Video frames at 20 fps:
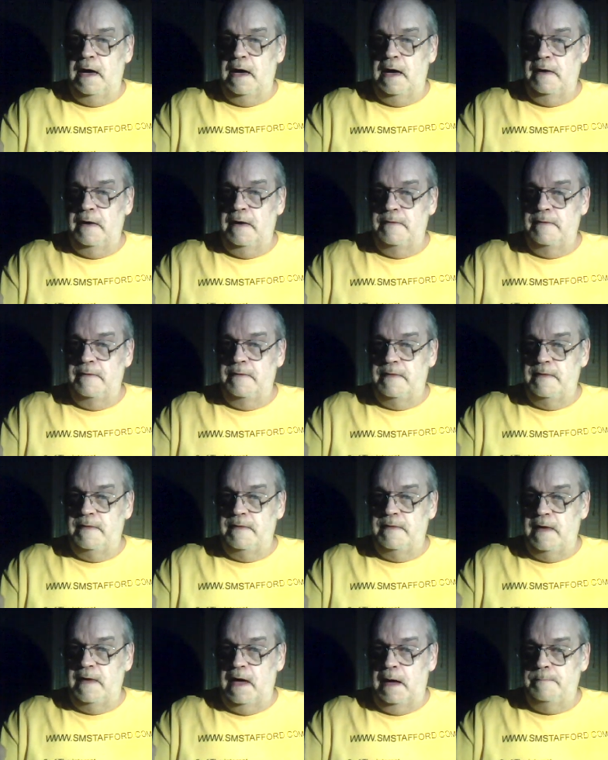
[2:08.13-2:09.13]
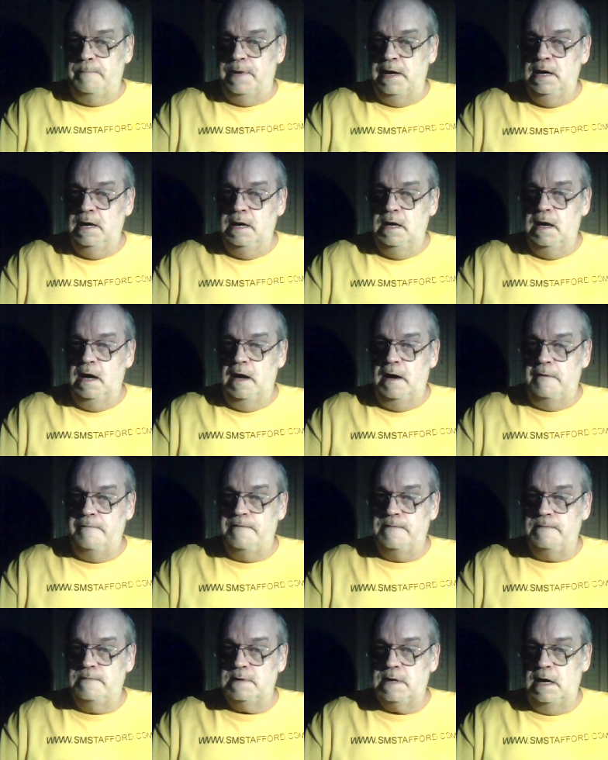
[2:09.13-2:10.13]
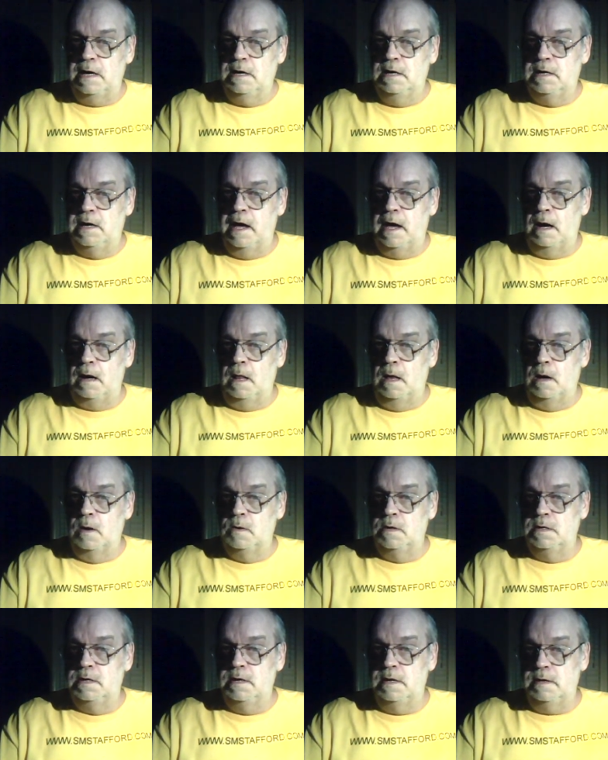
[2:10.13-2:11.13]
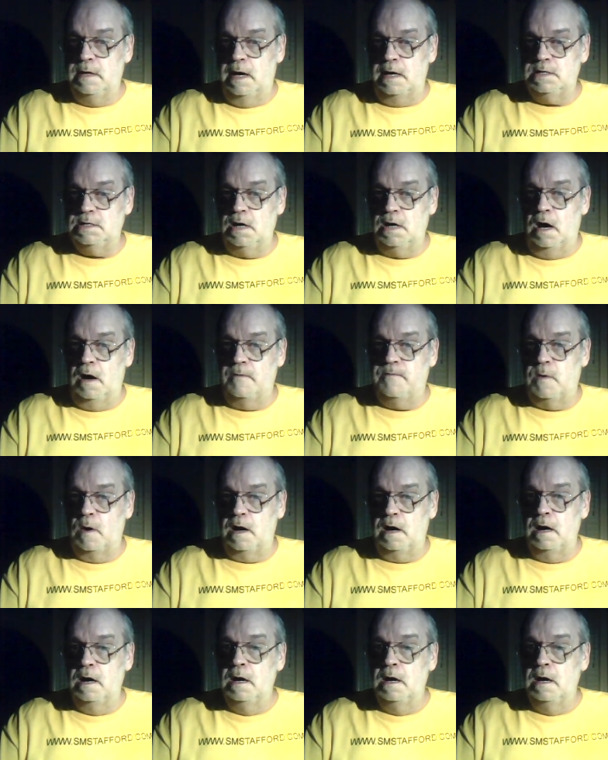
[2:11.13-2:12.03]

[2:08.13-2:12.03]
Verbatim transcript: it'll have that PDF that you downloaded, that software.